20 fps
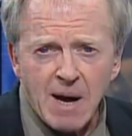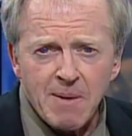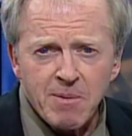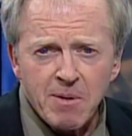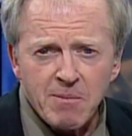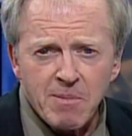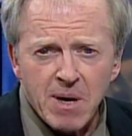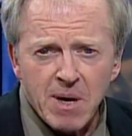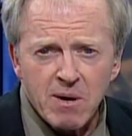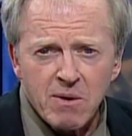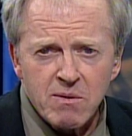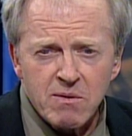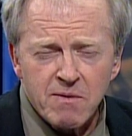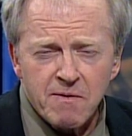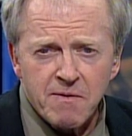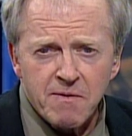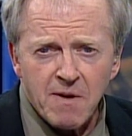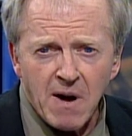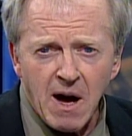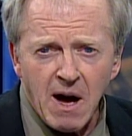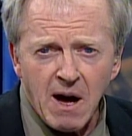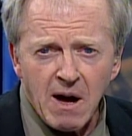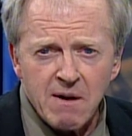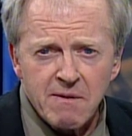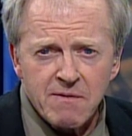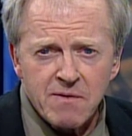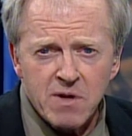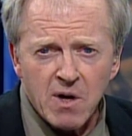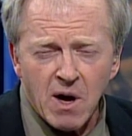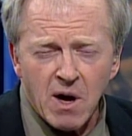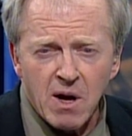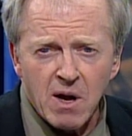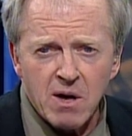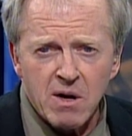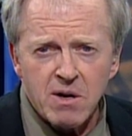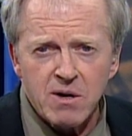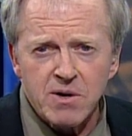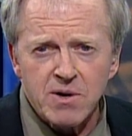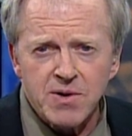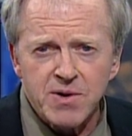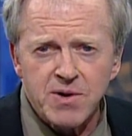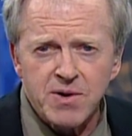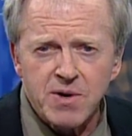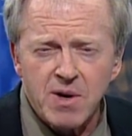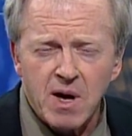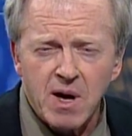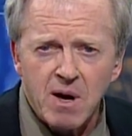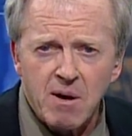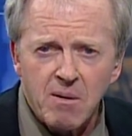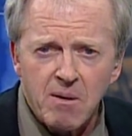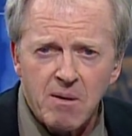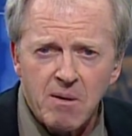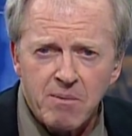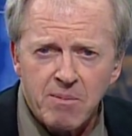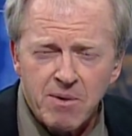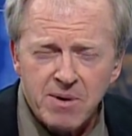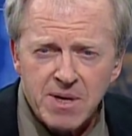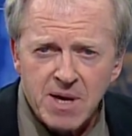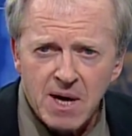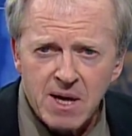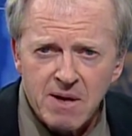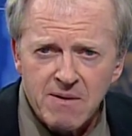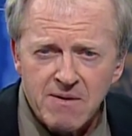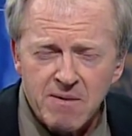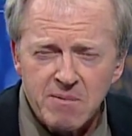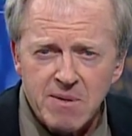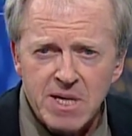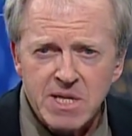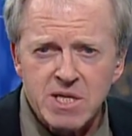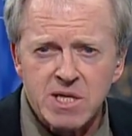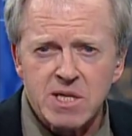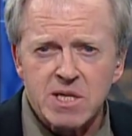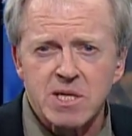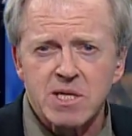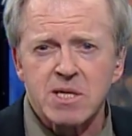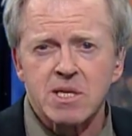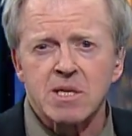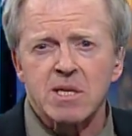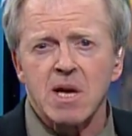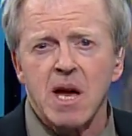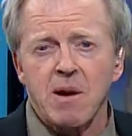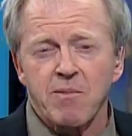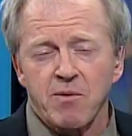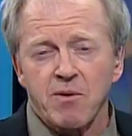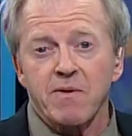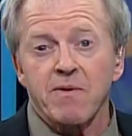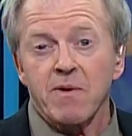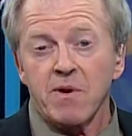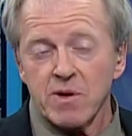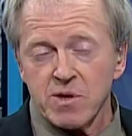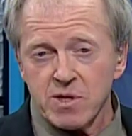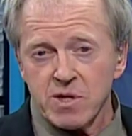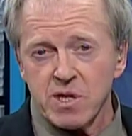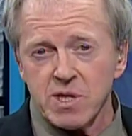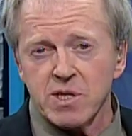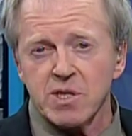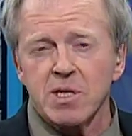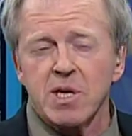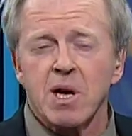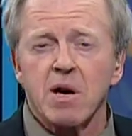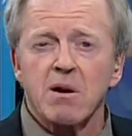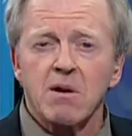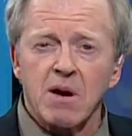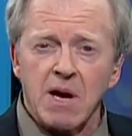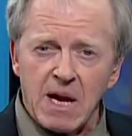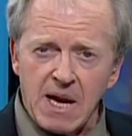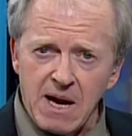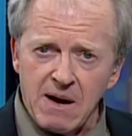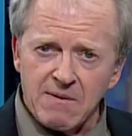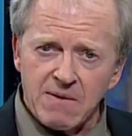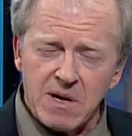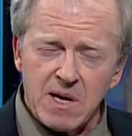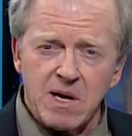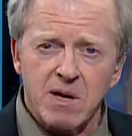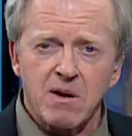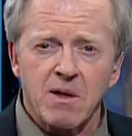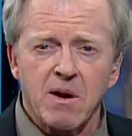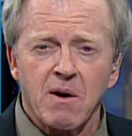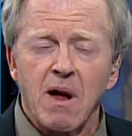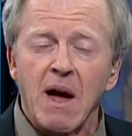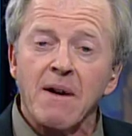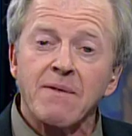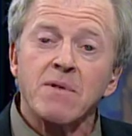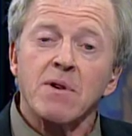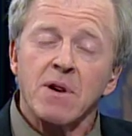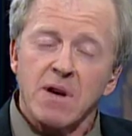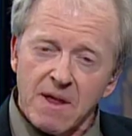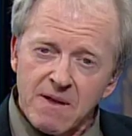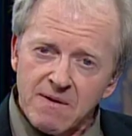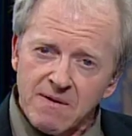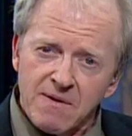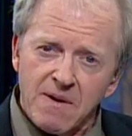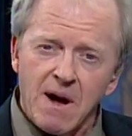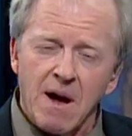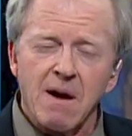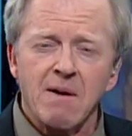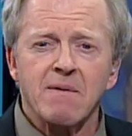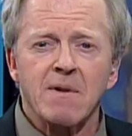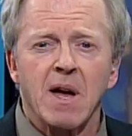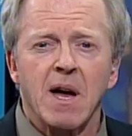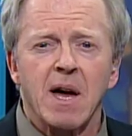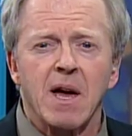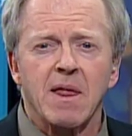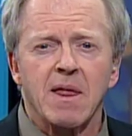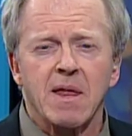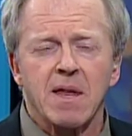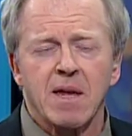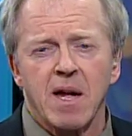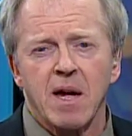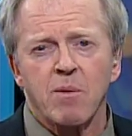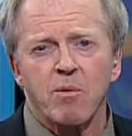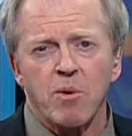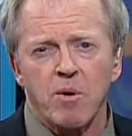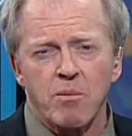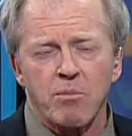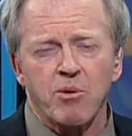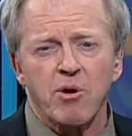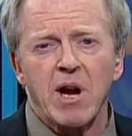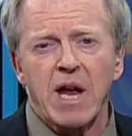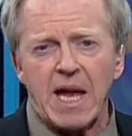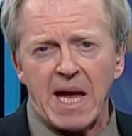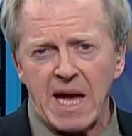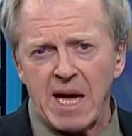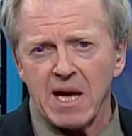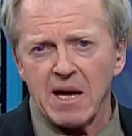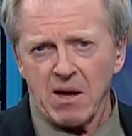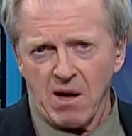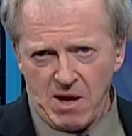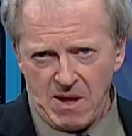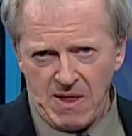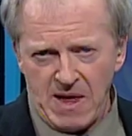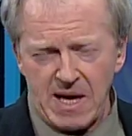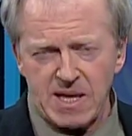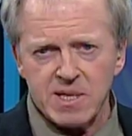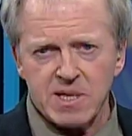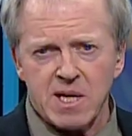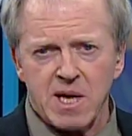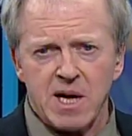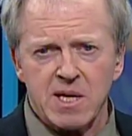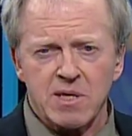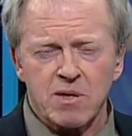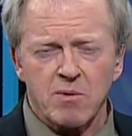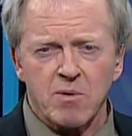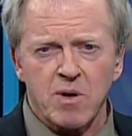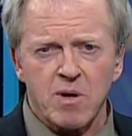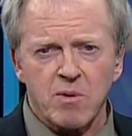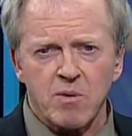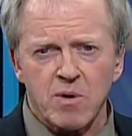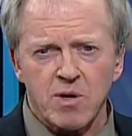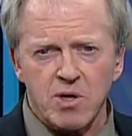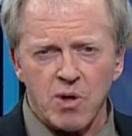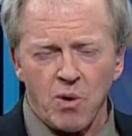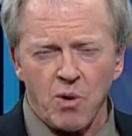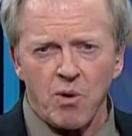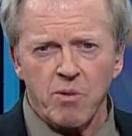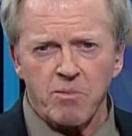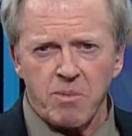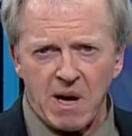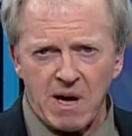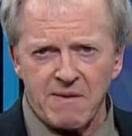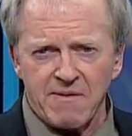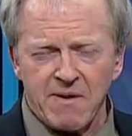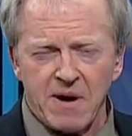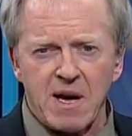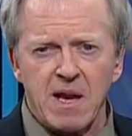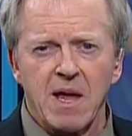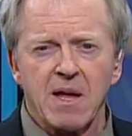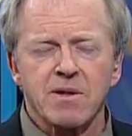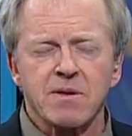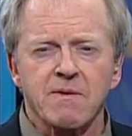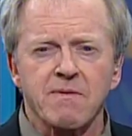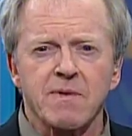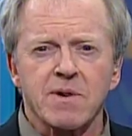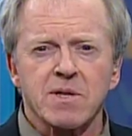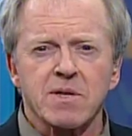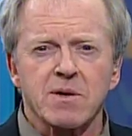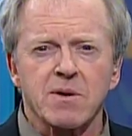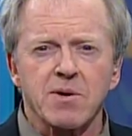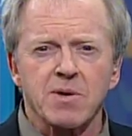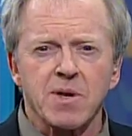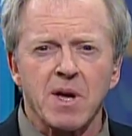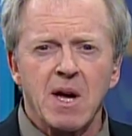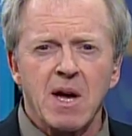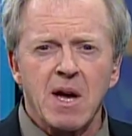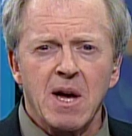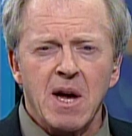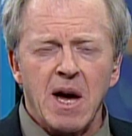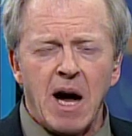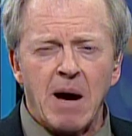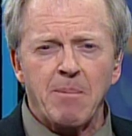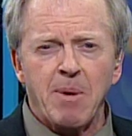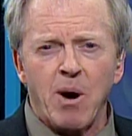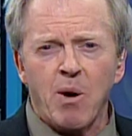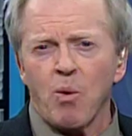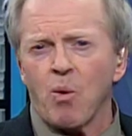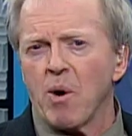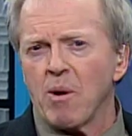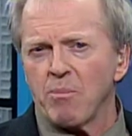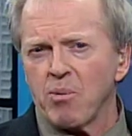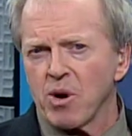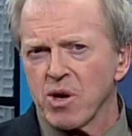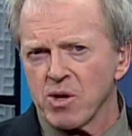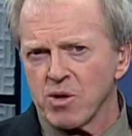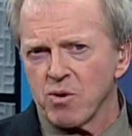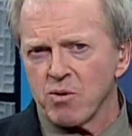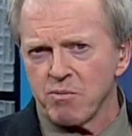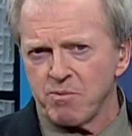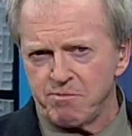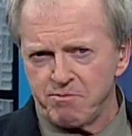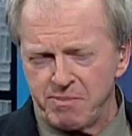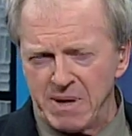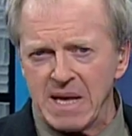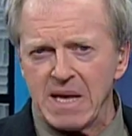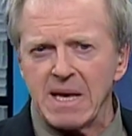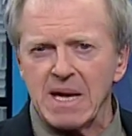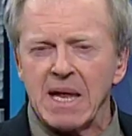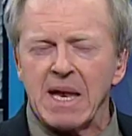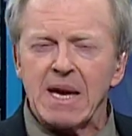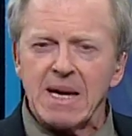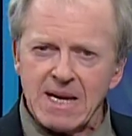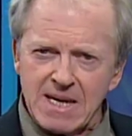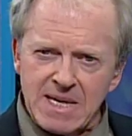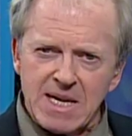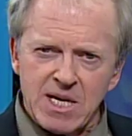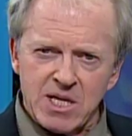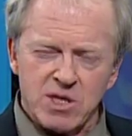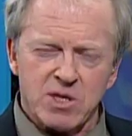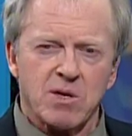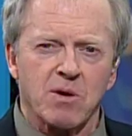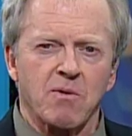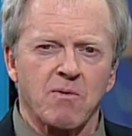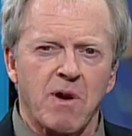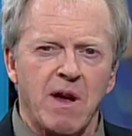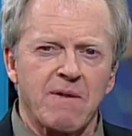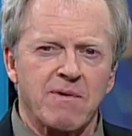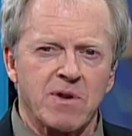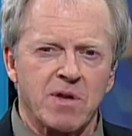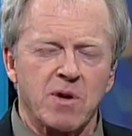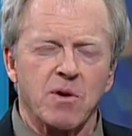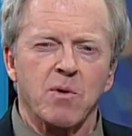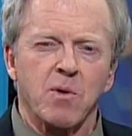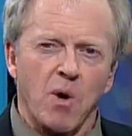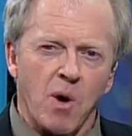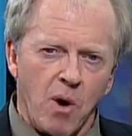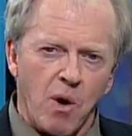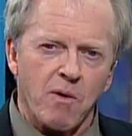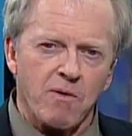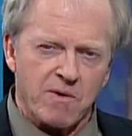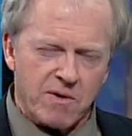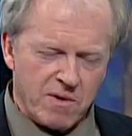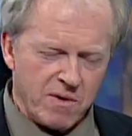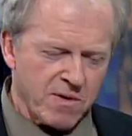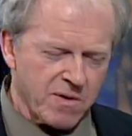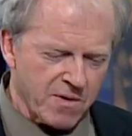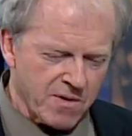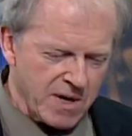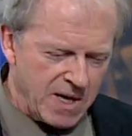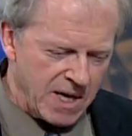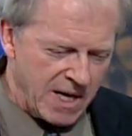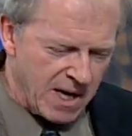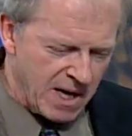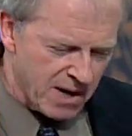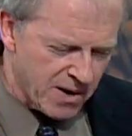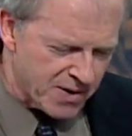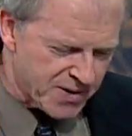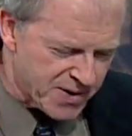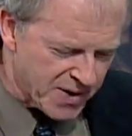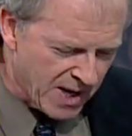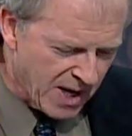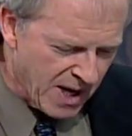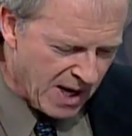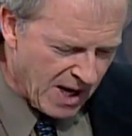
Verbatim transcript: up about $5 per ton of emissions April 1st this year, and every year thereafter another $5, and it will bring in on that schedule, we're told by finance officials, about $1.2 billion in additional revenue over the 3 years.